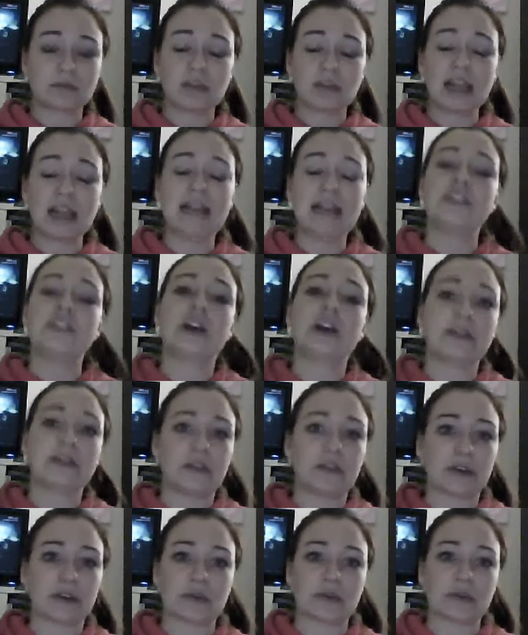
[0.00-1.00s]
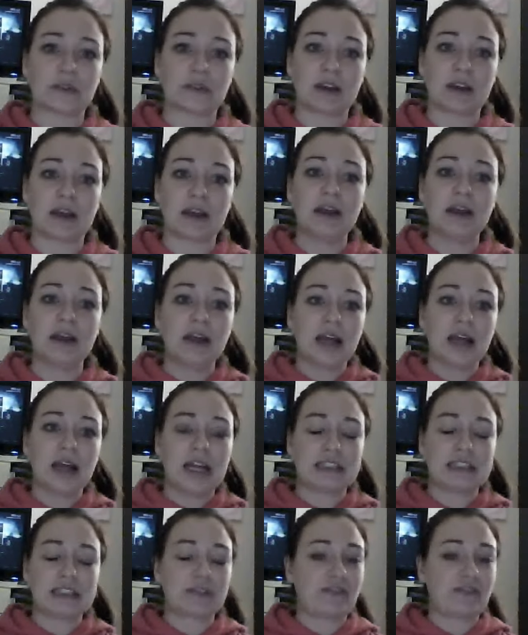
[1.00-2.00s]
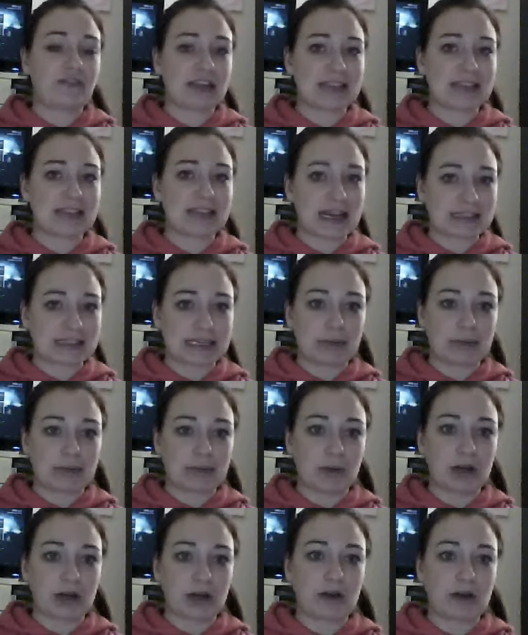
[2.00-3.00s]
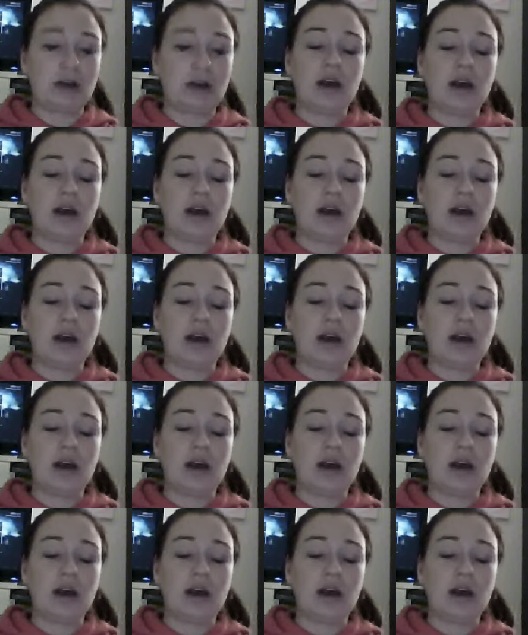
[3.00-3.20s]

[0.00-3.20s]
And John deserves it. It's a fantastic book.